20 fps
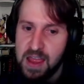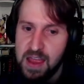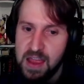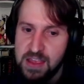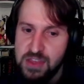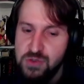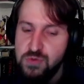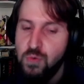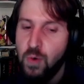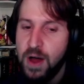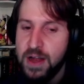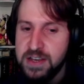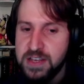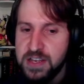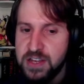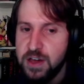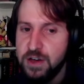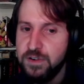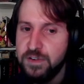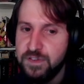You want to
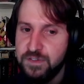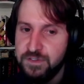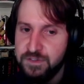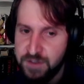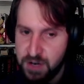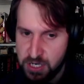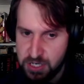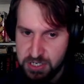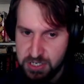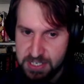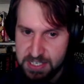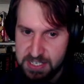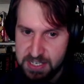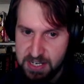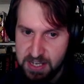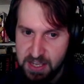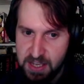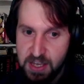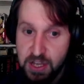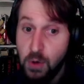go first.
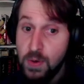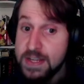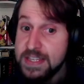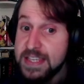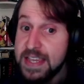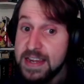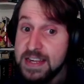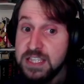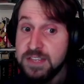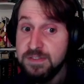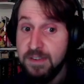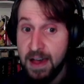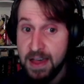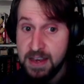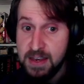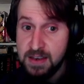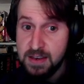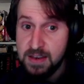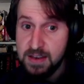Going second's fine.